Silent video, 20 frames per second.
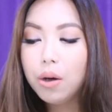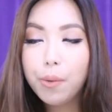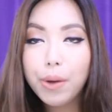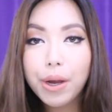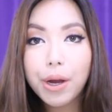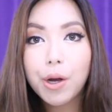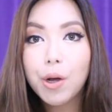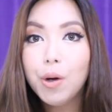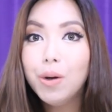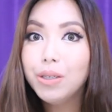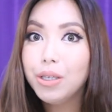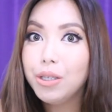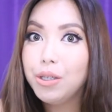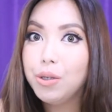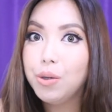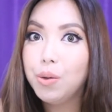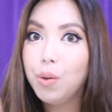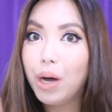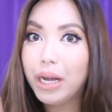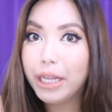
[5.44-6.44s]
we are going to
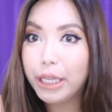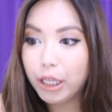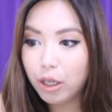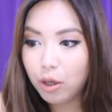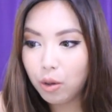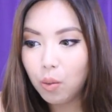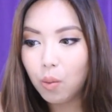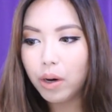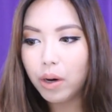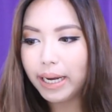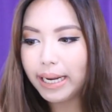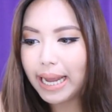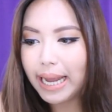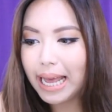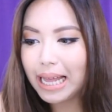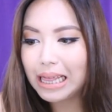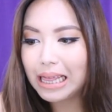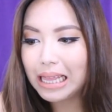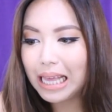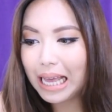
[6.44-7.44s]
do a new one
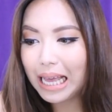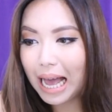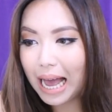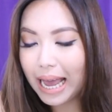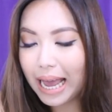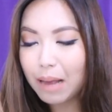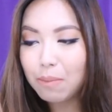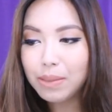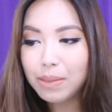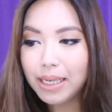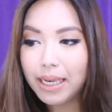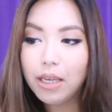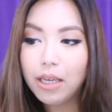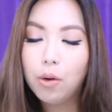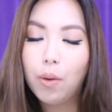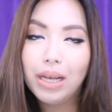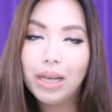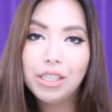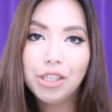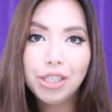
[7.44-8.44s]
and I am taking
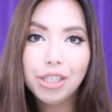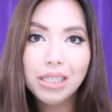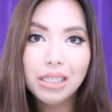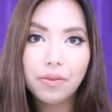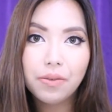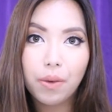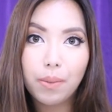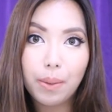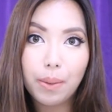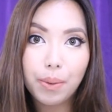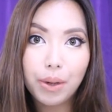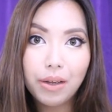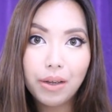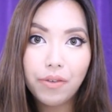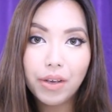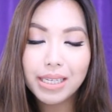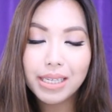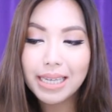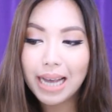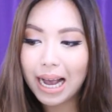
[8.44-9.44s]
questions from the
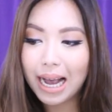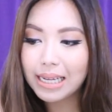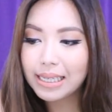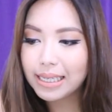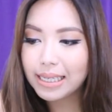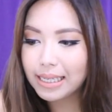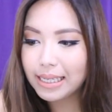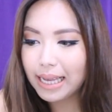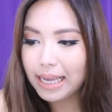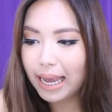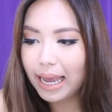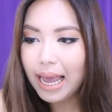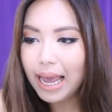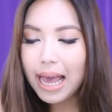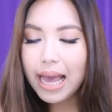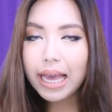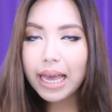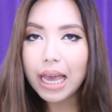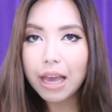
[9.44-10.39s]
previous Ask Say.